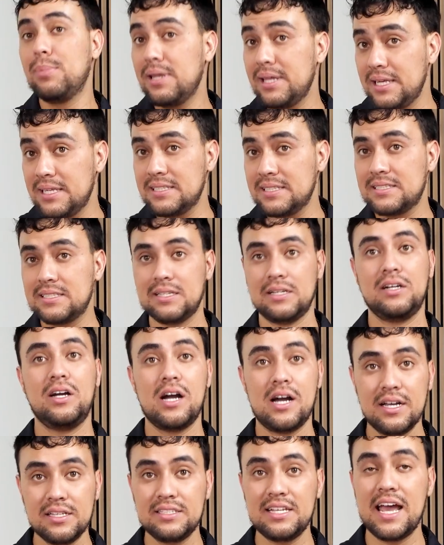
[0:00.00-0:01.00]
please
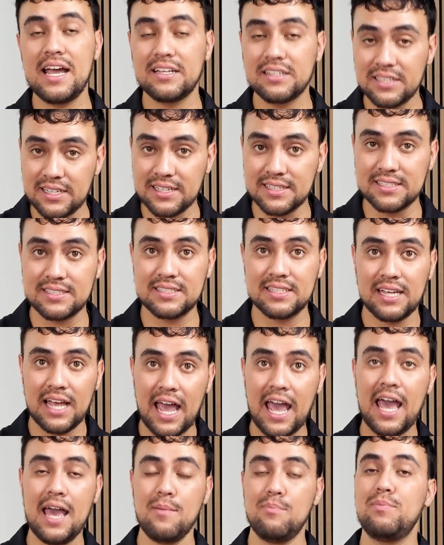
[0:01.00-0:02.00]
contact us
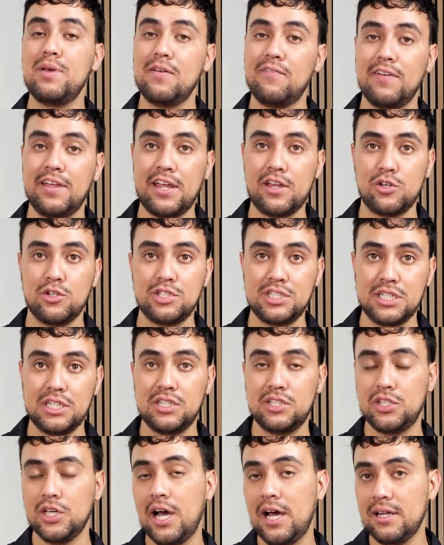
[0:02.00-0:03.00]
at
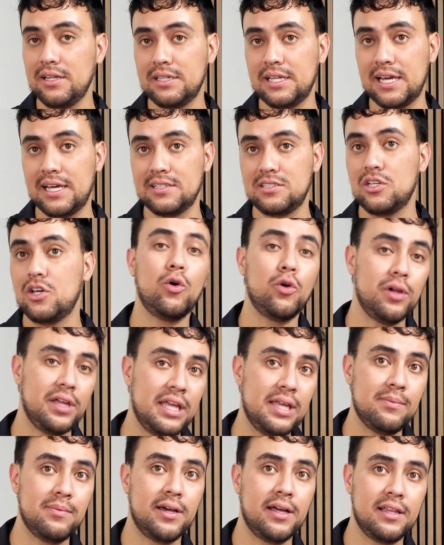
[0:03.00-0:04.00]
pivotenergy.net or
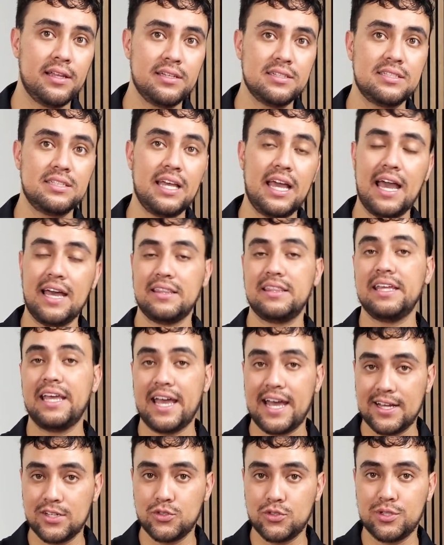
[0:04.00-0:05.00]
email us at
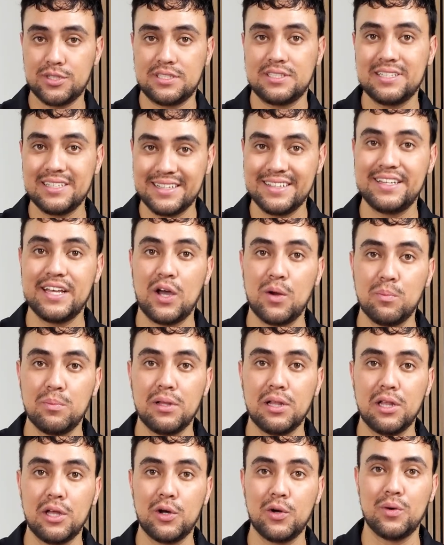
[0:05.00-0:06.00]
the address down
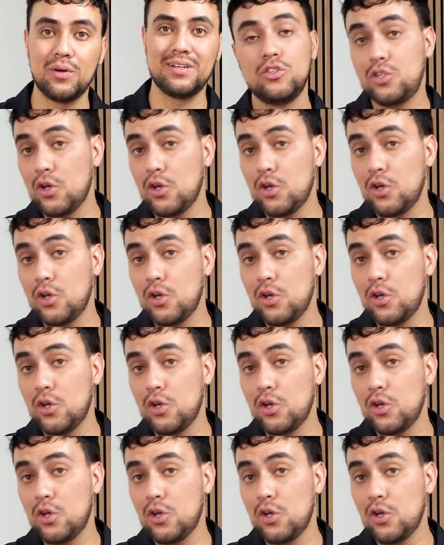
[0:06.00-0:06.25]
below.